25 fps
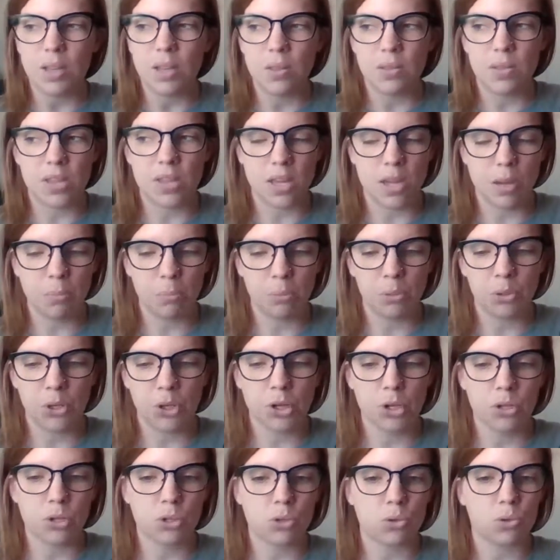The
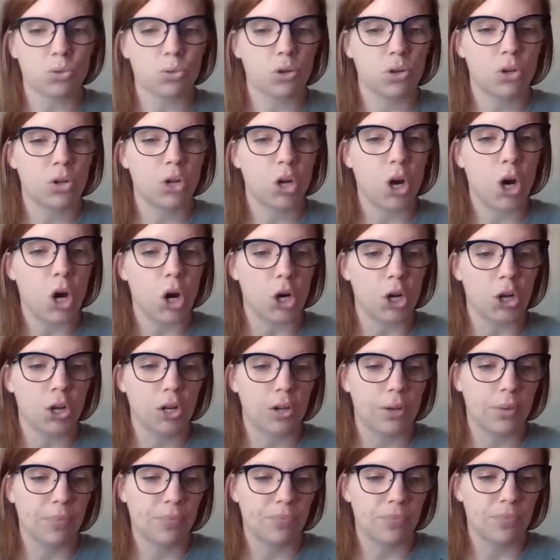Emperor's
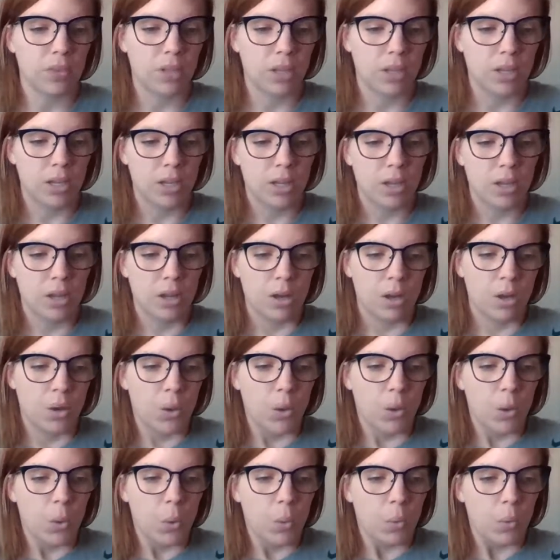Guard.
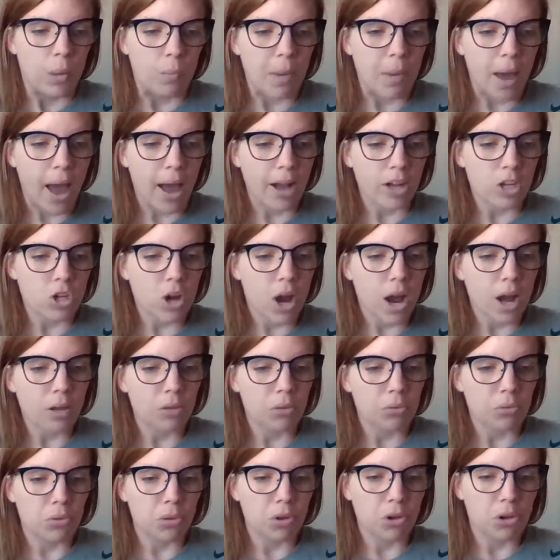We backtracked
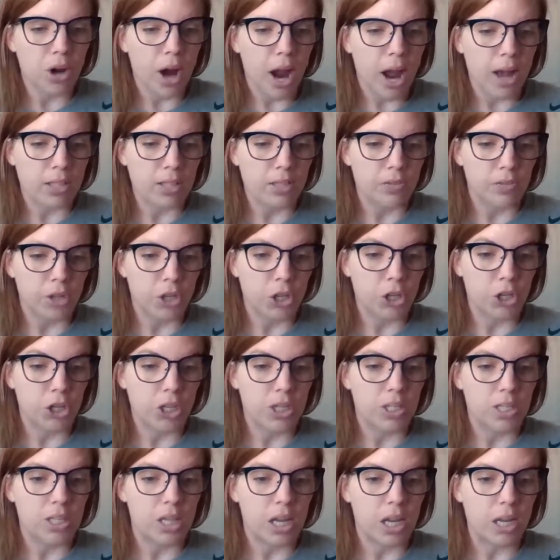through the grass for a
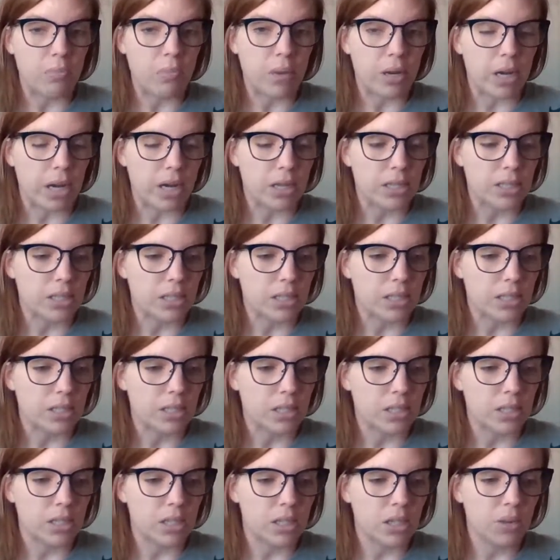good 10 minutes
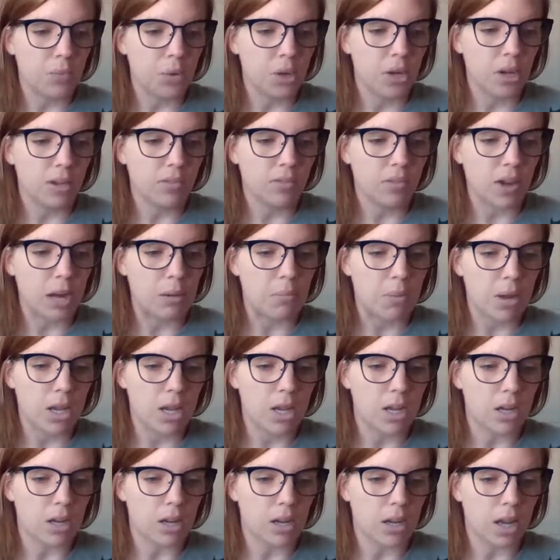to see if we could find my
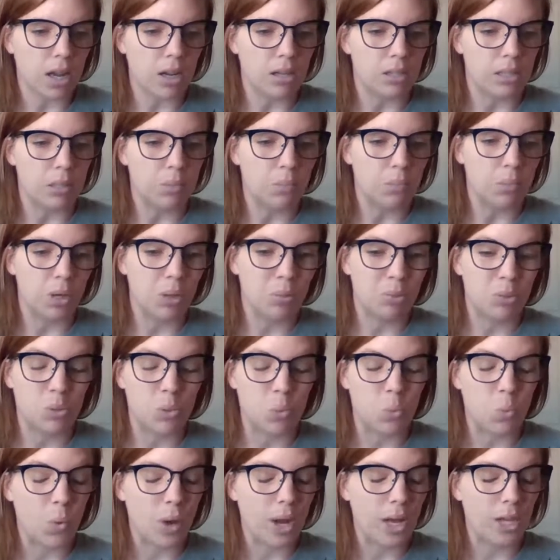hearing aids, but it was
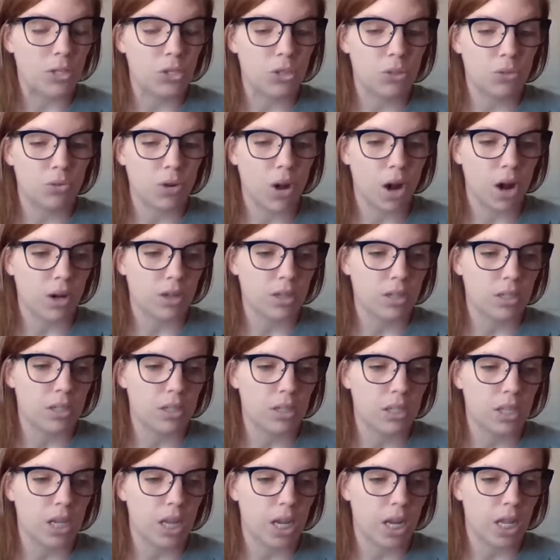way too dark to
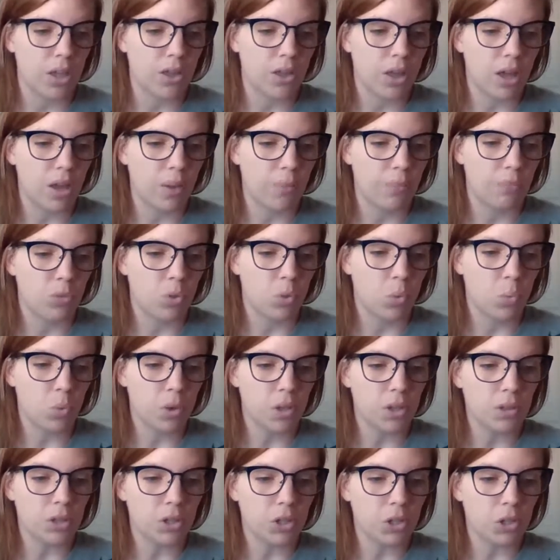see anything.
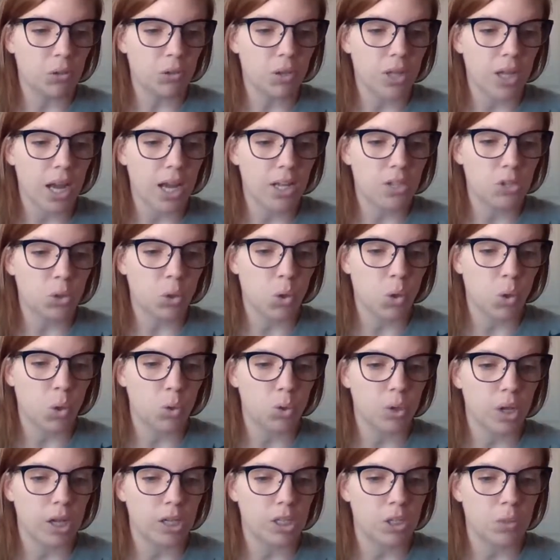We literally had to
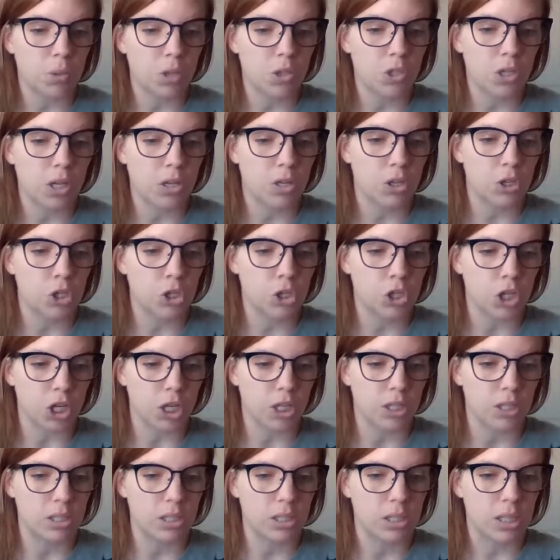hold on to each other's
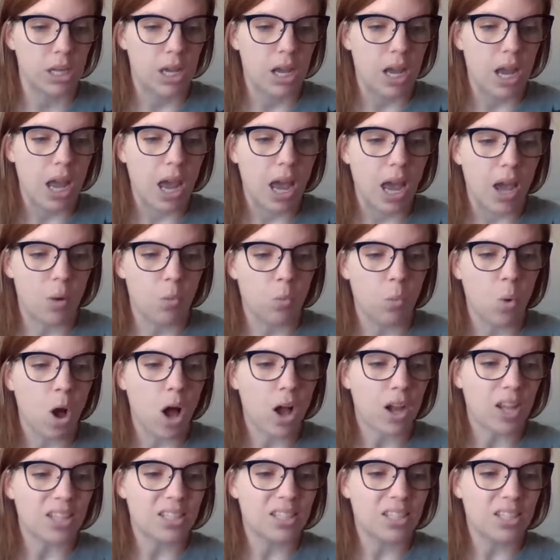shirts and
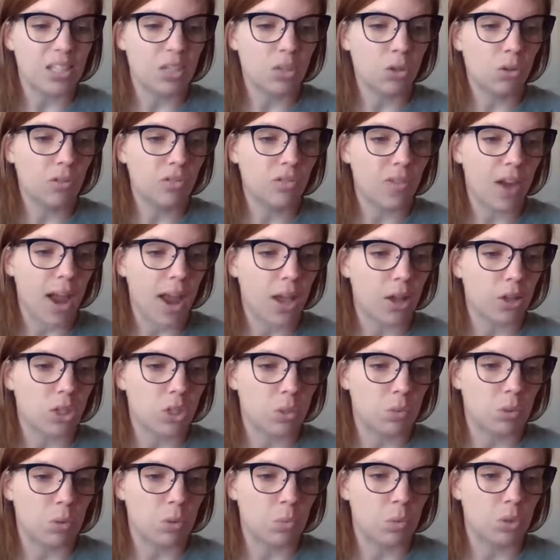walk in single file
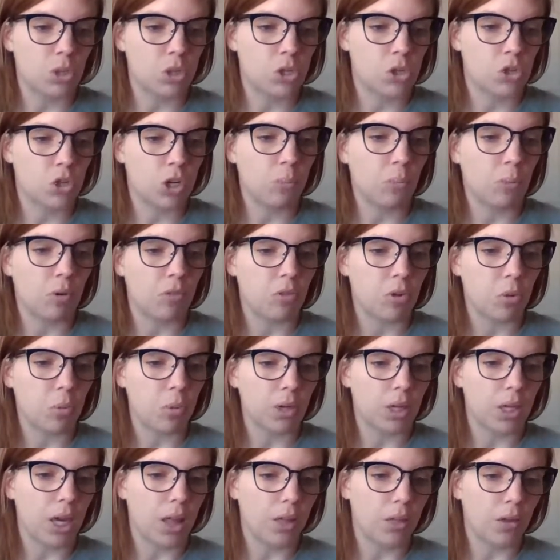so we wouldn't trip over
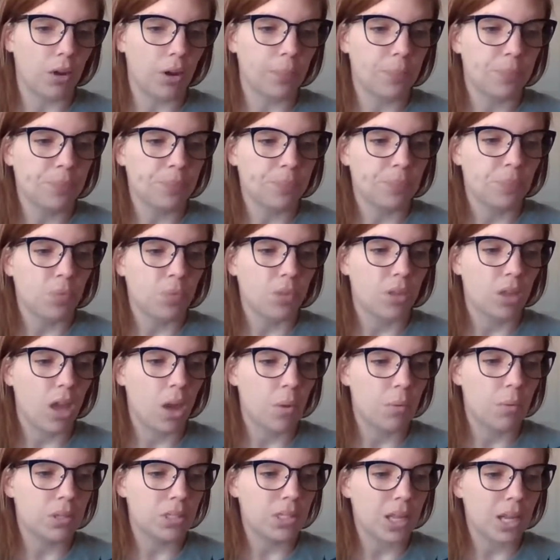one another.
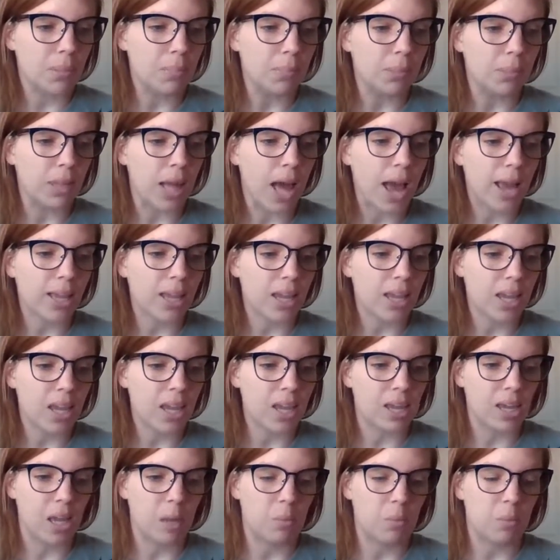It was like black
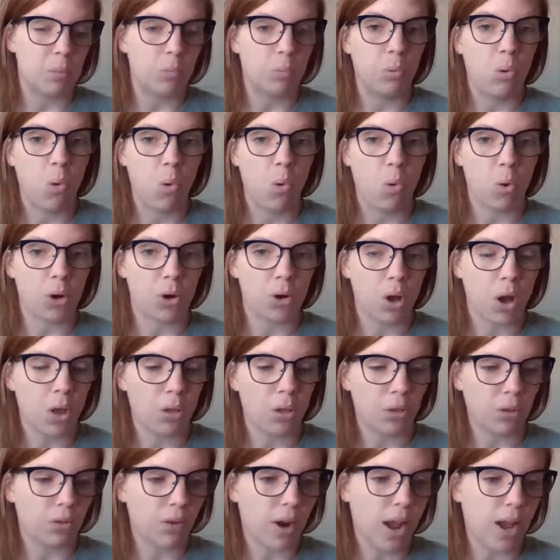ink had been poured
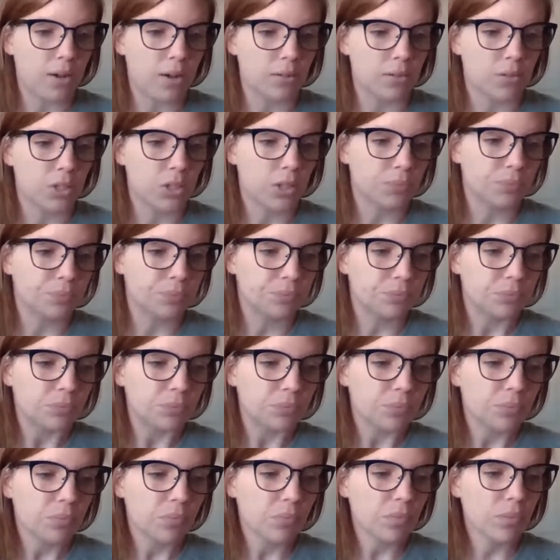all around.
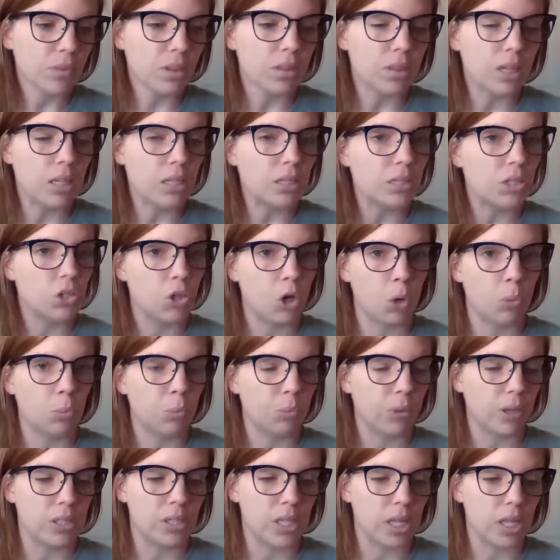"This is
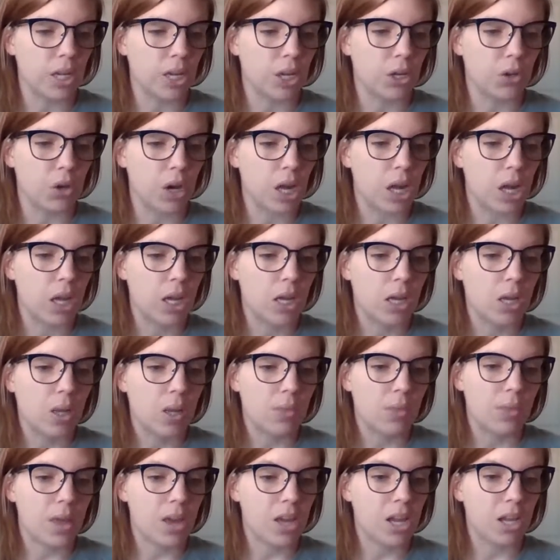hopeless," said Henry.
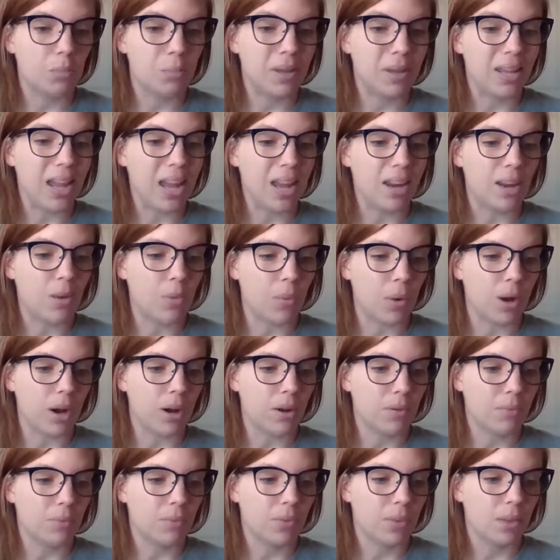"They could be anywhere."